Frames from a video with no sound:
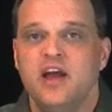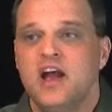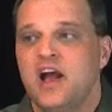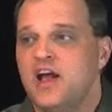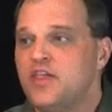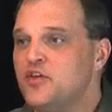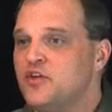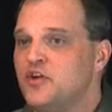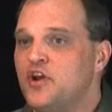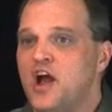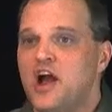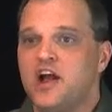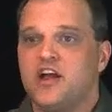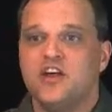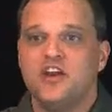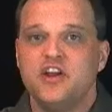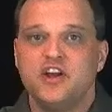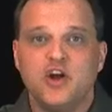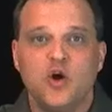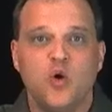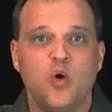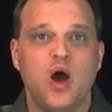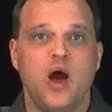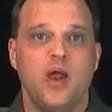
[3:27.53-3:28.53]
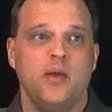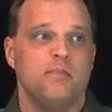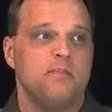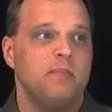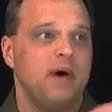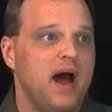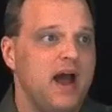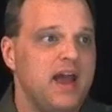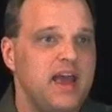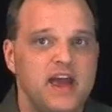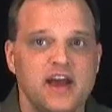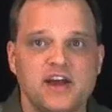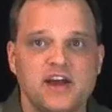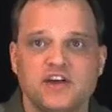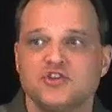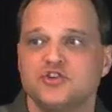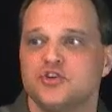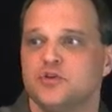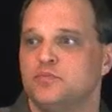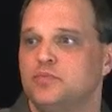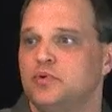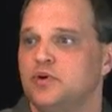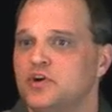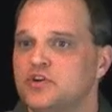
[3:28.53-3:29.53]
and they're not going to go out and buy extra
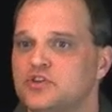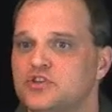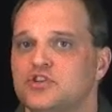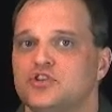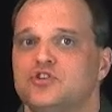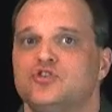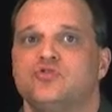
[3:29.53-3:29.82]
books and